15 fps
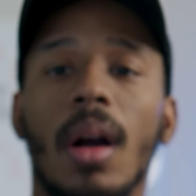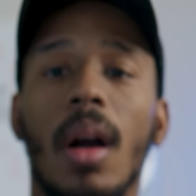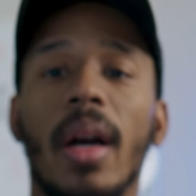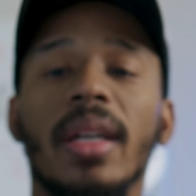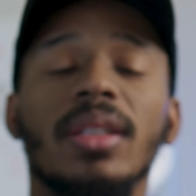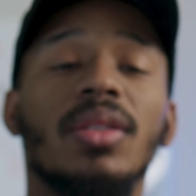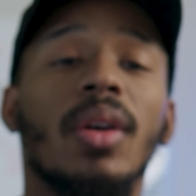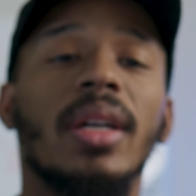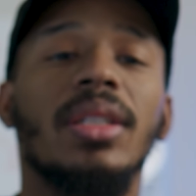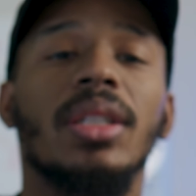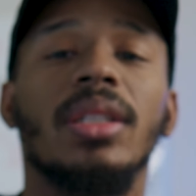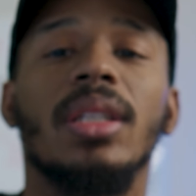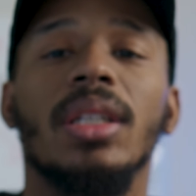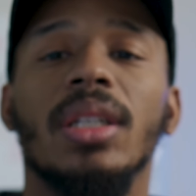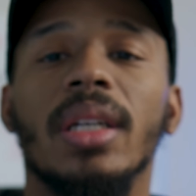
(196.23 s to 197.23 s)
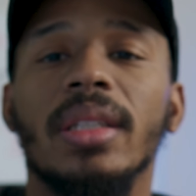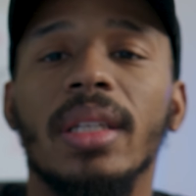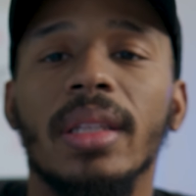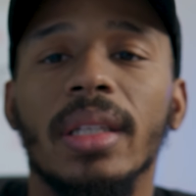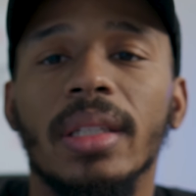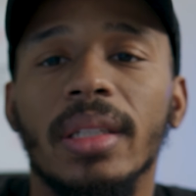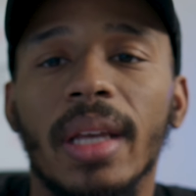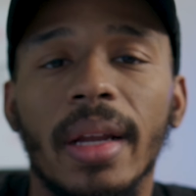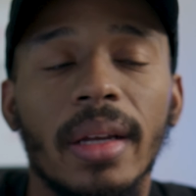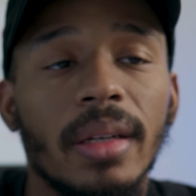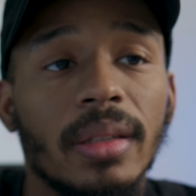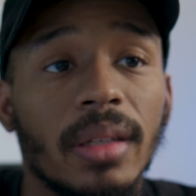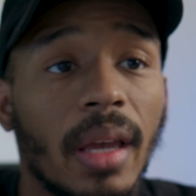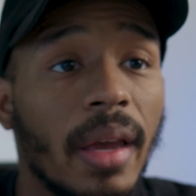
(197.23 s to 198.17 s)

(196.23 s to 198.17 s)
All right, so I just adjusted the settings,